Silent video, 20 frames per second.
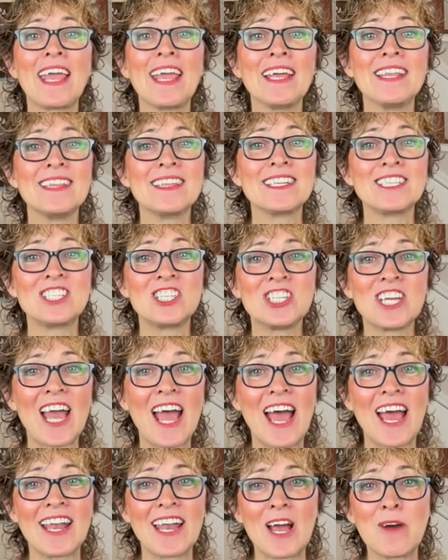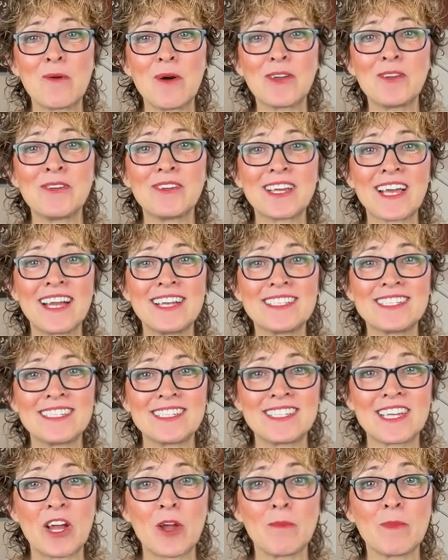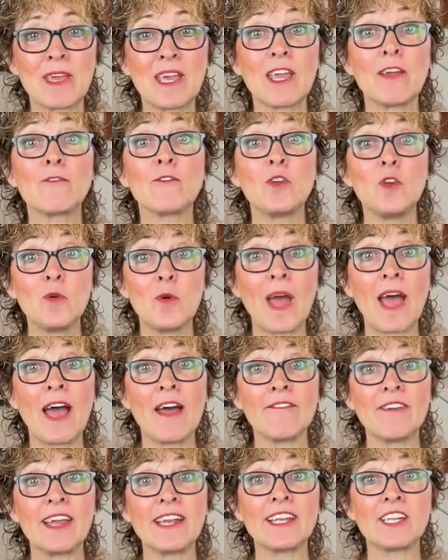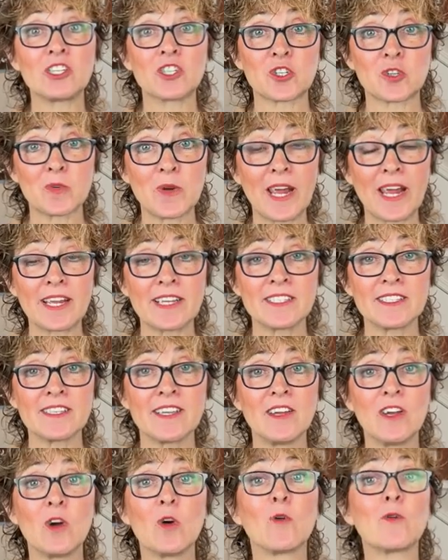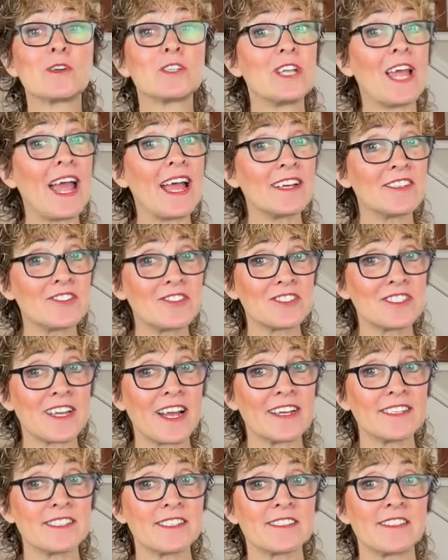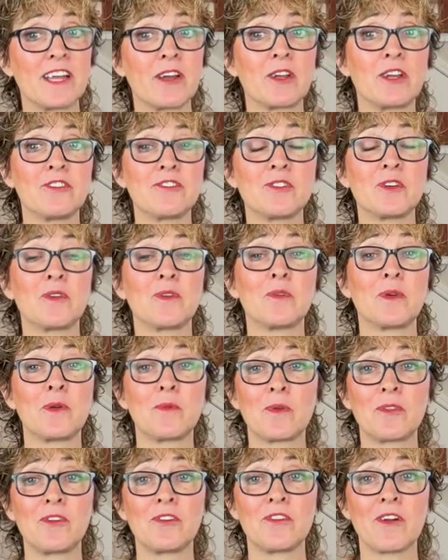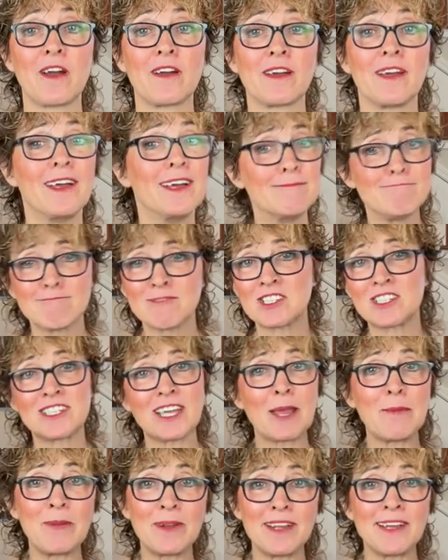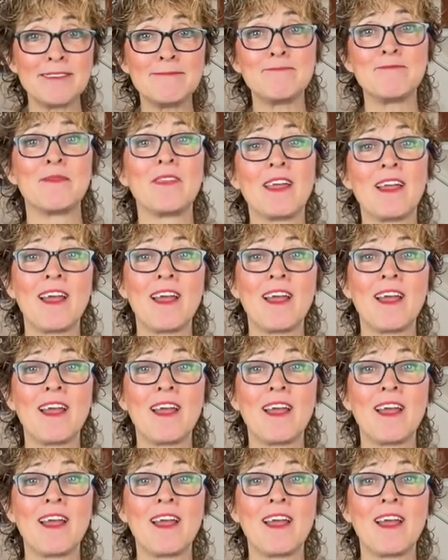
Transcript: In the chat, I want you guys to tell me if you have any tricks or exercises that you're doing with your dog. Just type it in.